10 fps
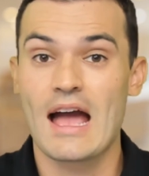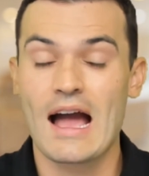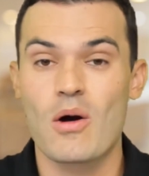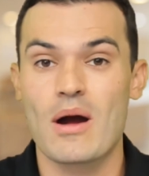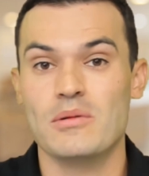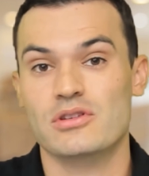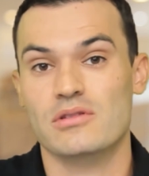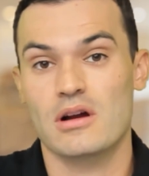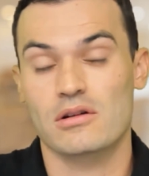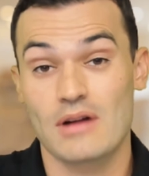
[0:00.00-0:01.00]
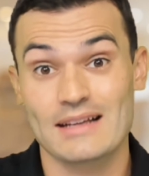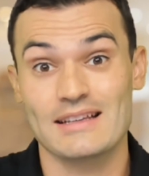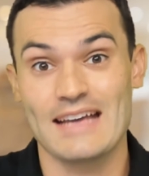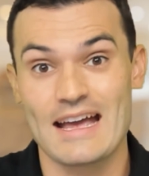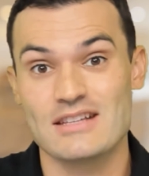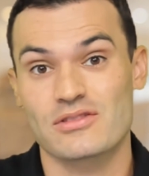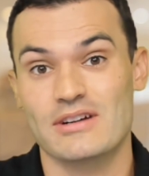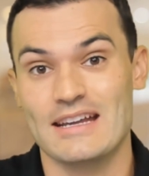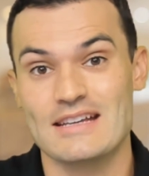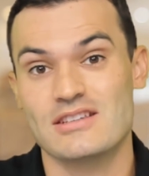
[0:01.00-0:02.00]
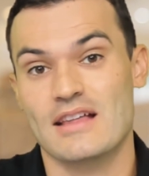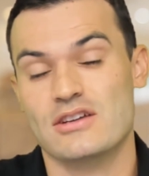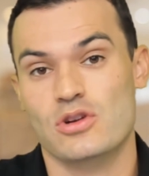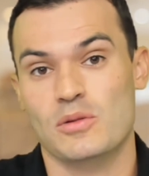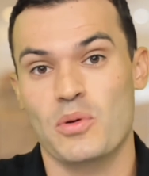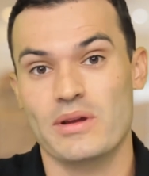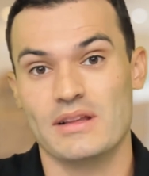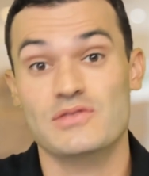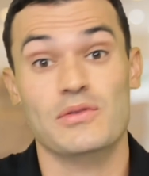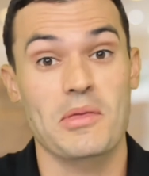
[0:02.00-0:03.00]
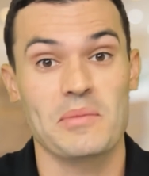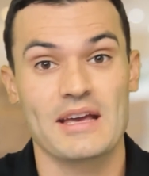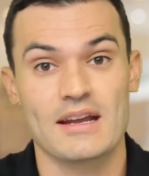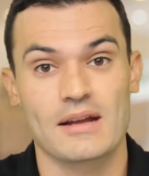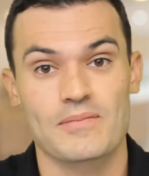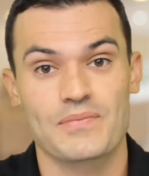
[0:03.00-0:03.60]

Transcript: how I would directly enter it into that SharePoint list from the beginning.